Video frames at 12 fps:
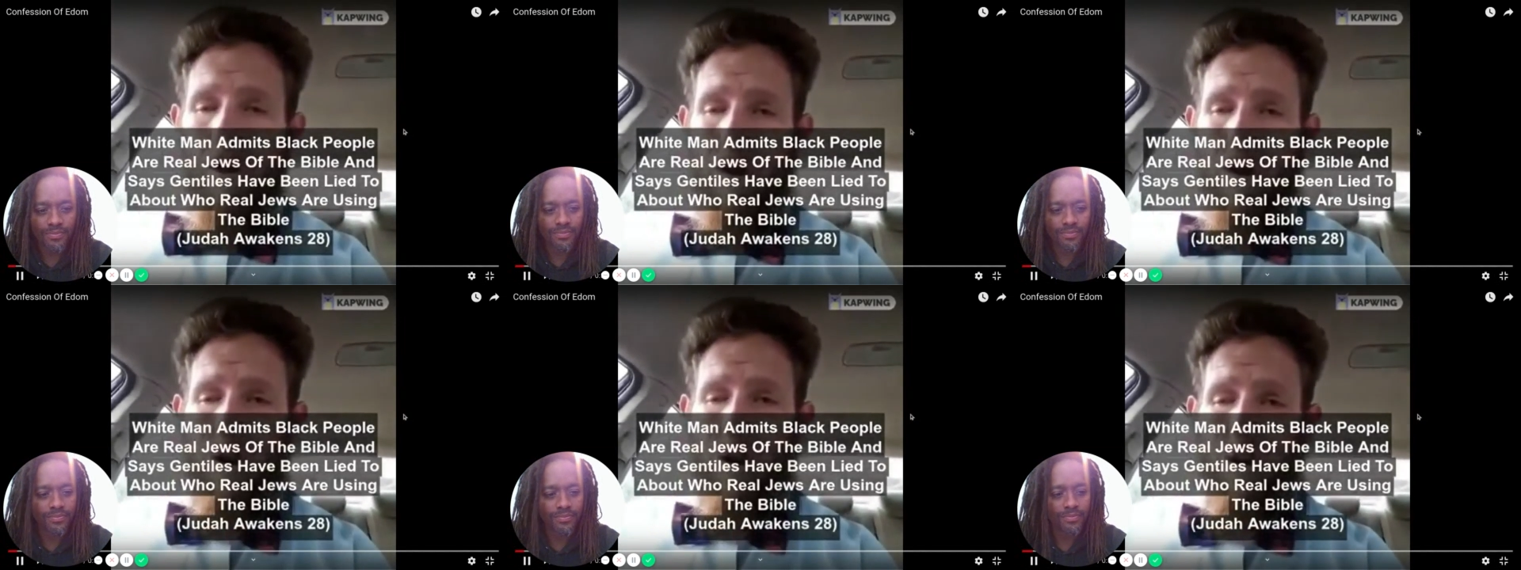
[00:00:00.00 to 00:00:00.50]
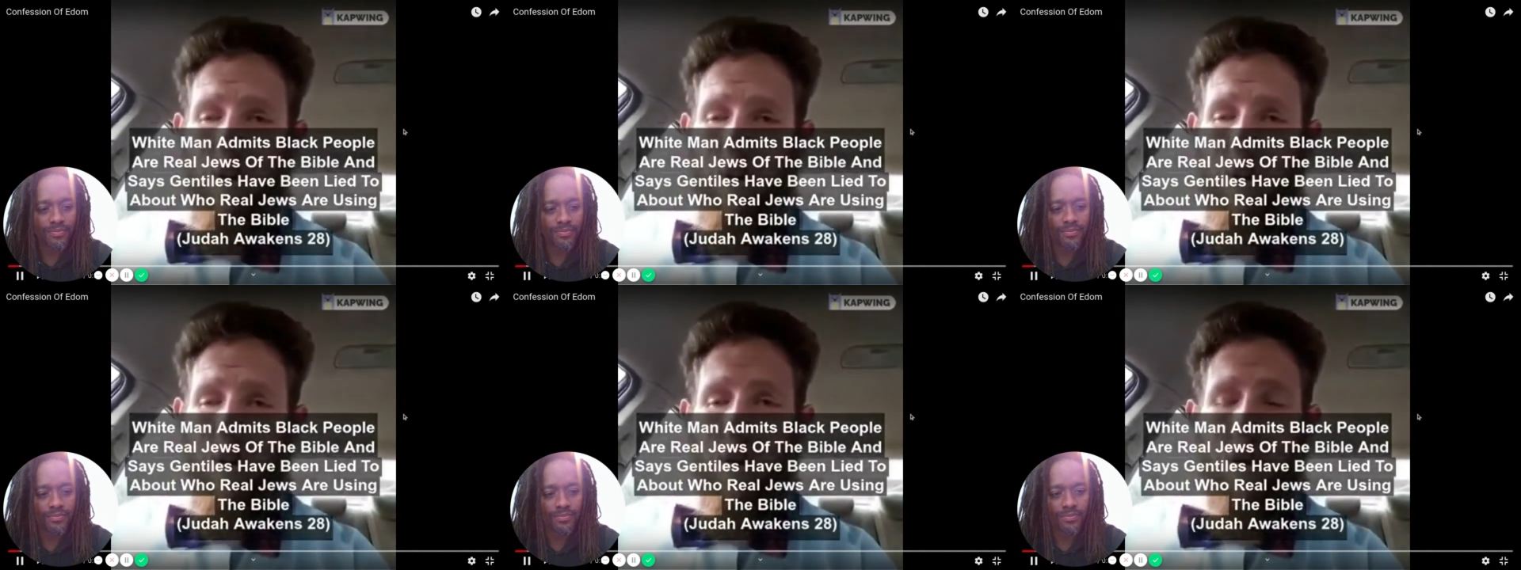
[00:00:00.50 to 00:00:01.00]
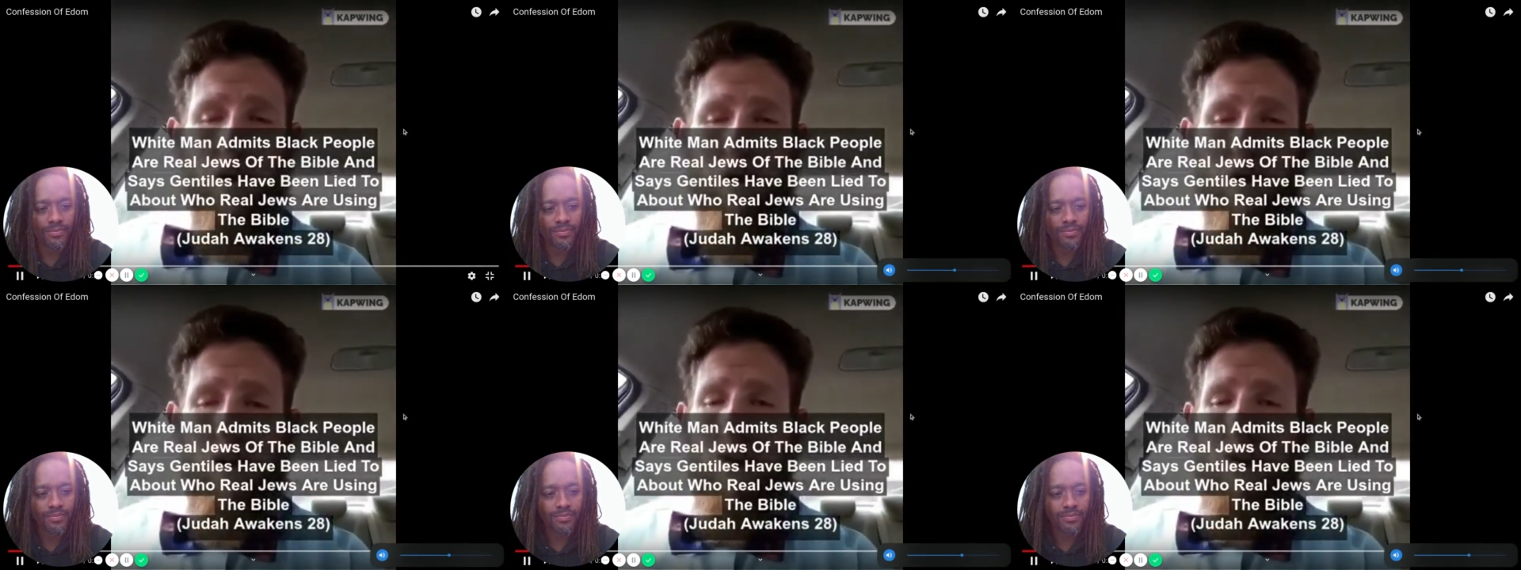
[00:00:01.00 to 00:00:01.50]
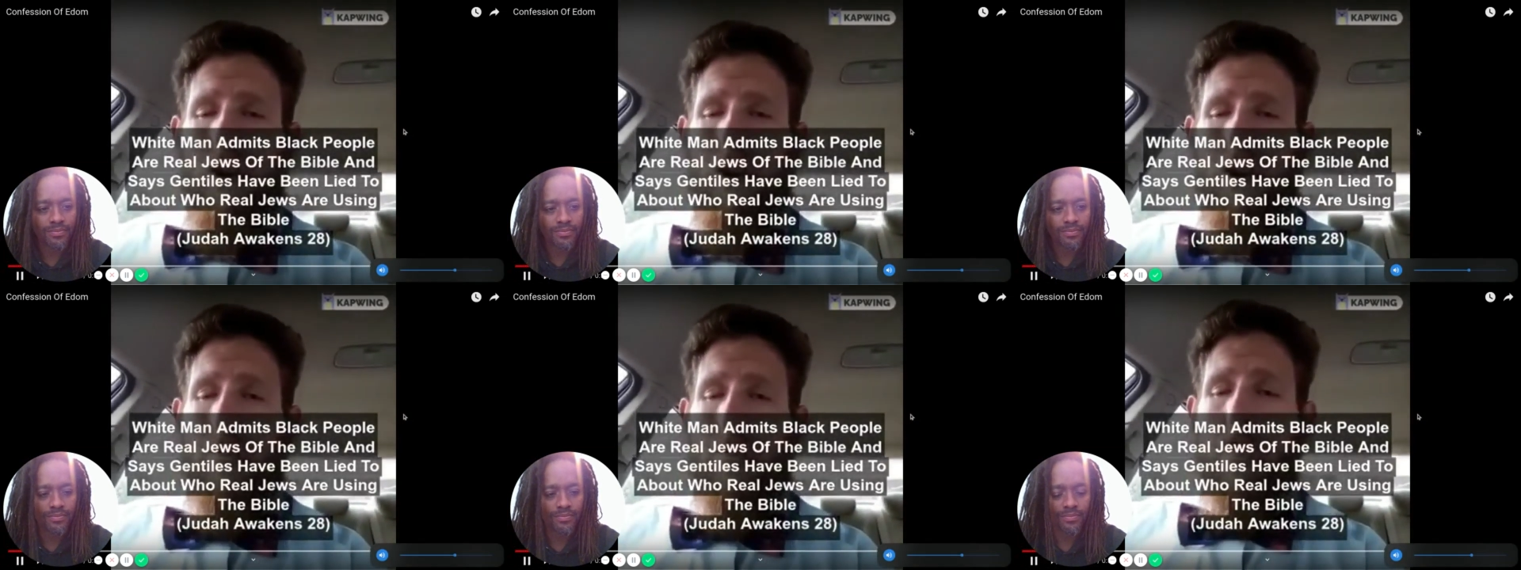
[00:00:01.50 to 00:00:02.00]
Speaker 1: to the 12 tribes of Israel and Gentiles
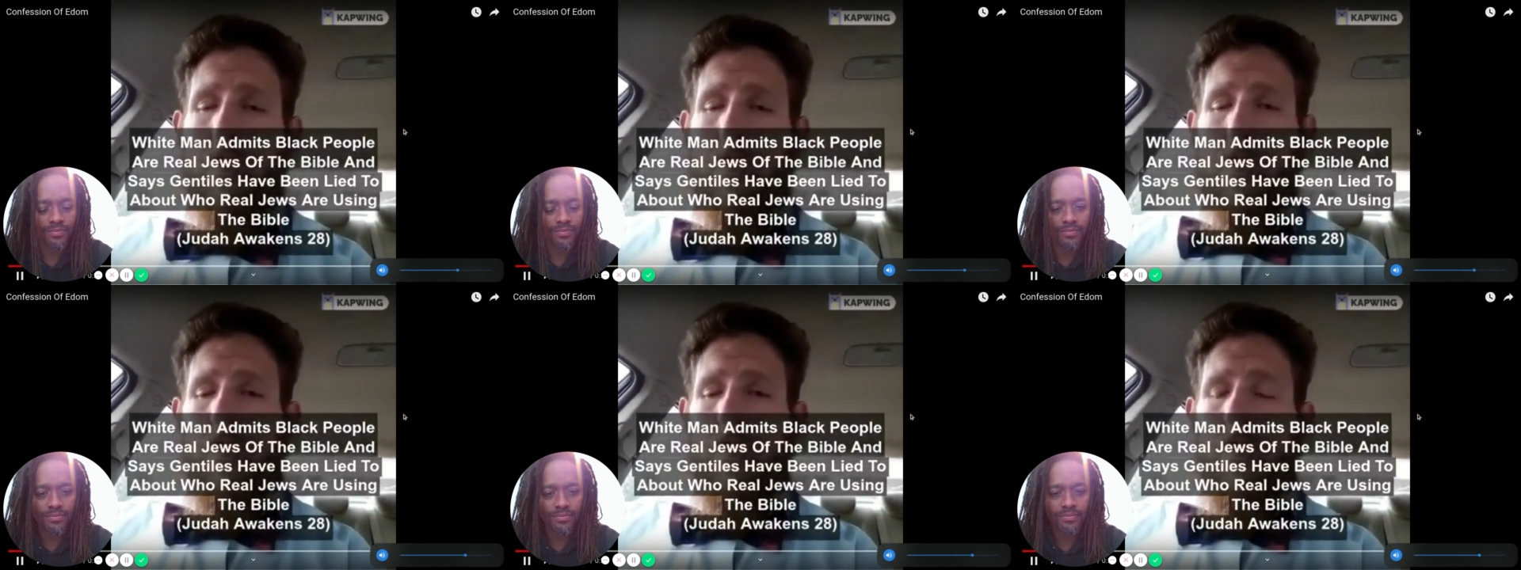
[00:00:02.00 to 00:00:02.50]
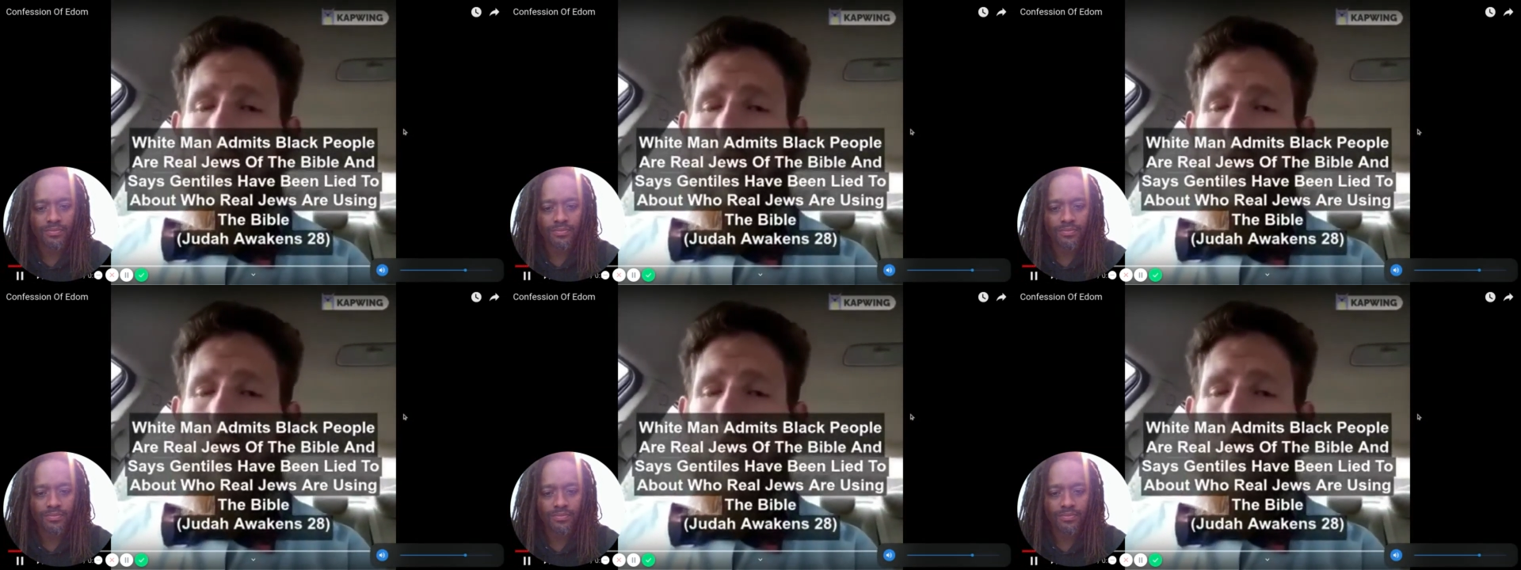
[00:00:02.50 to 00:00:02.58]
across the globe.